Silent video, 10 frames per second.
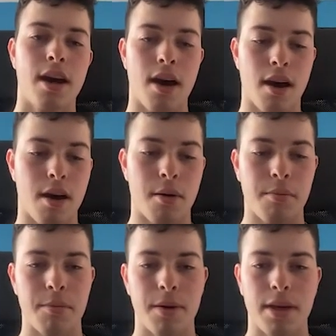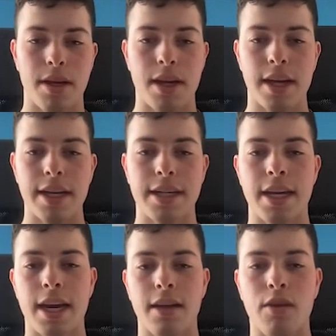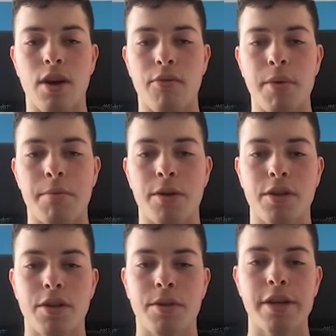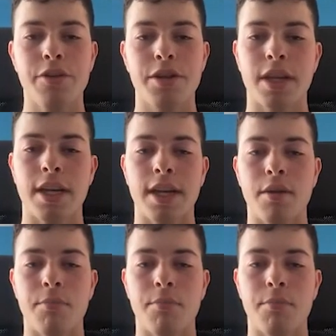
I guess he had a lot of members who were interested in it,